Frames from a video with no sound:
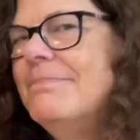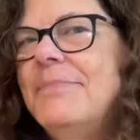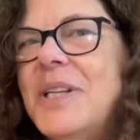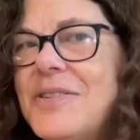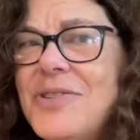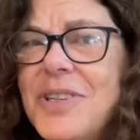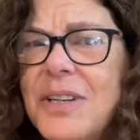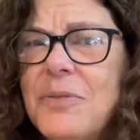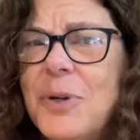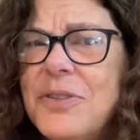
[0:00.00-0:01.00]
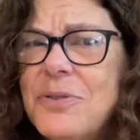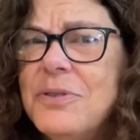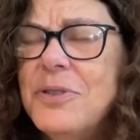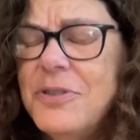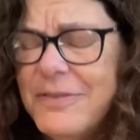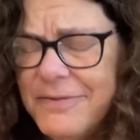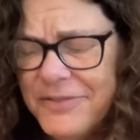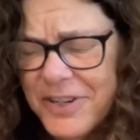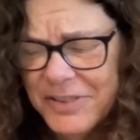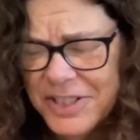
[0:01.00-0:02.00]
because you can get Westerns
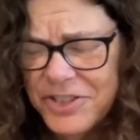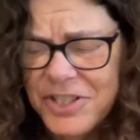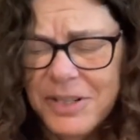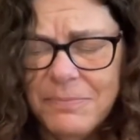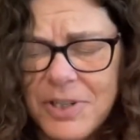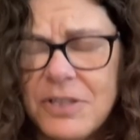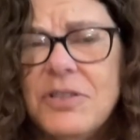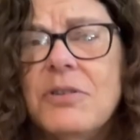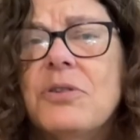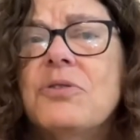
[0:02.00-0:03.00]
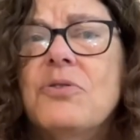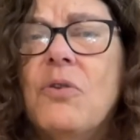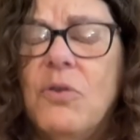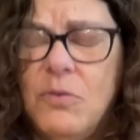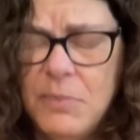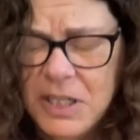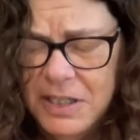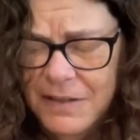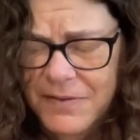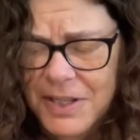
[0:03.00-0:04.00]
fairly cheap because there are so
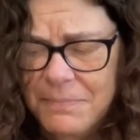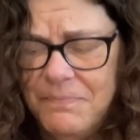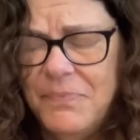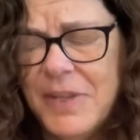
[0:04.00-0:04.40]
many of them.